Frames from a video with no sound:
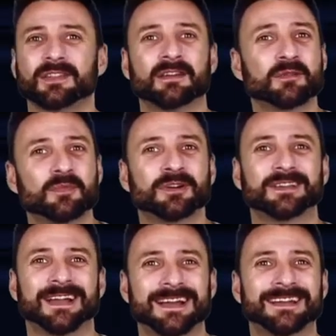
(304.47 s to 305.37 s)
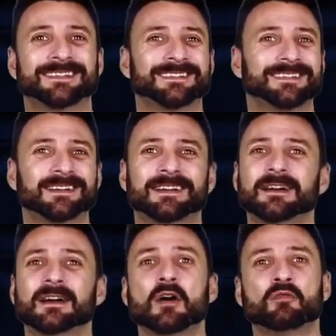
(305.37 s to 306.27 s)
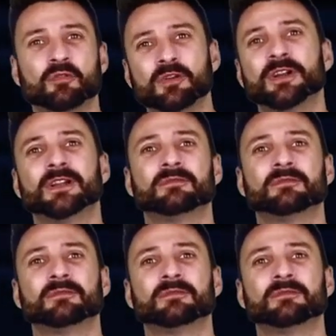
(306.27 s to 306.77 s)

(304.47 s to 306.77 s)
everybody had a really,